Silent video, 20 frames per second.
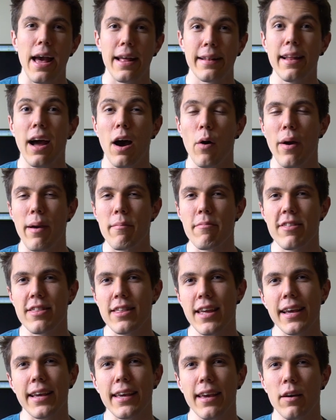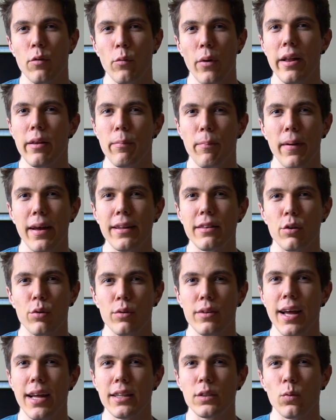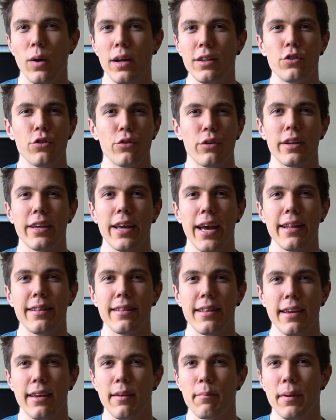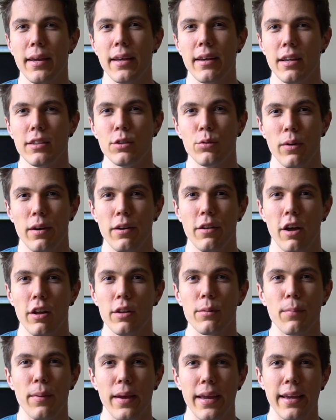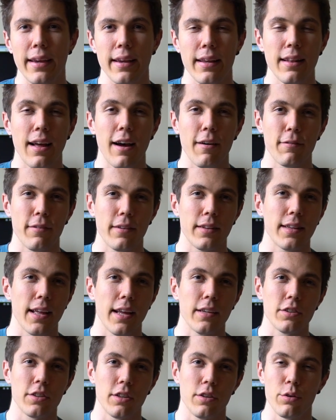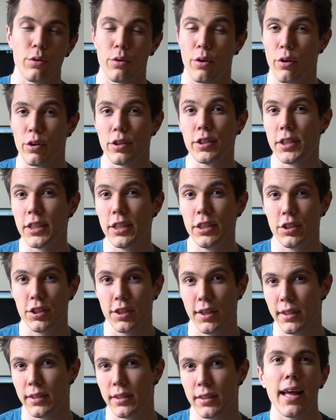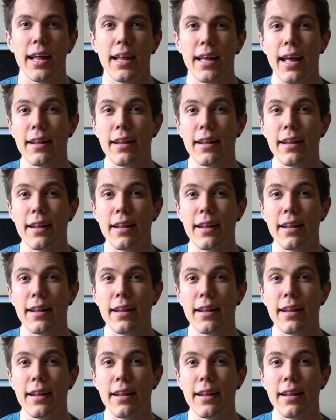And now I'm thinking, well, Petru, that's what you're getting because you are not paying enough attention to your teachers.